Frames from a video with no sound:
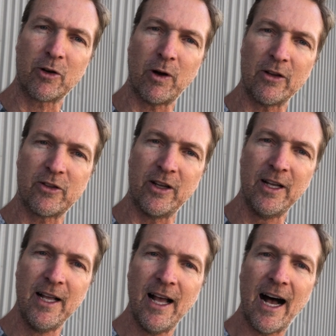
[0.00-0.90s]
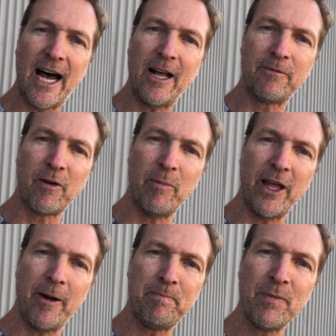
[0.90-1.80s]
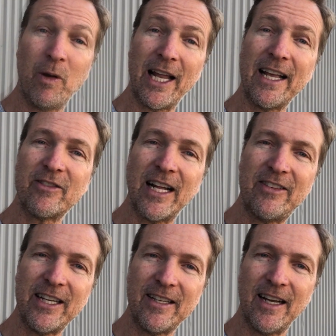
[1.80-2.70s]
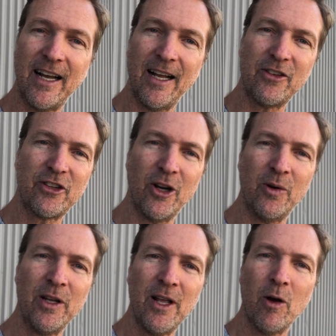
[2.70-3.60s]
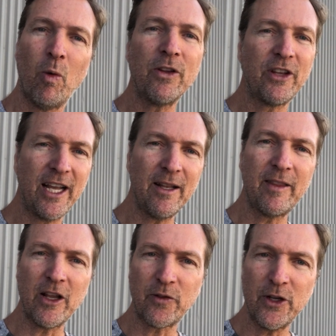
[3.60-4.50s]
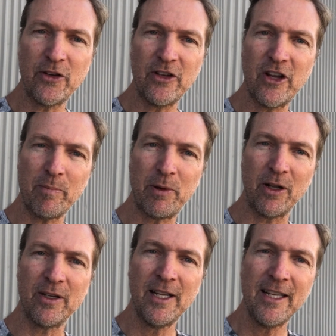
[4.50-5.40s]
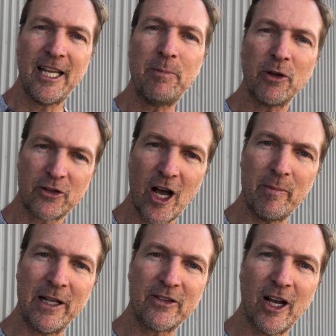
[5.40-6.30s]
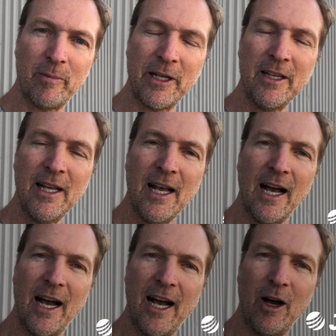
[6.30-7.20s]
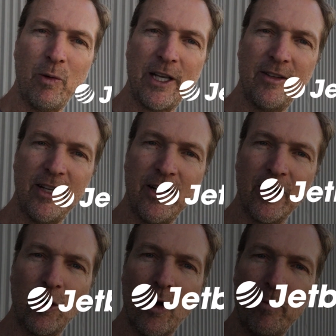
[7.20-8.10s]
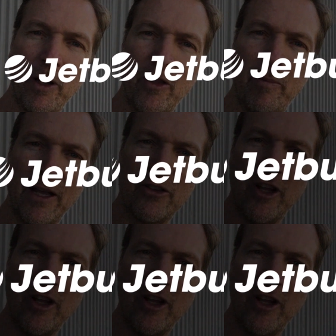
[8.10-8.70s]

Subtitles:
We're across the aisle from them. Well, I guess that's it. So once again, thanks for using Jetbuilt. Keep those comments coming. We continue to grow to build the best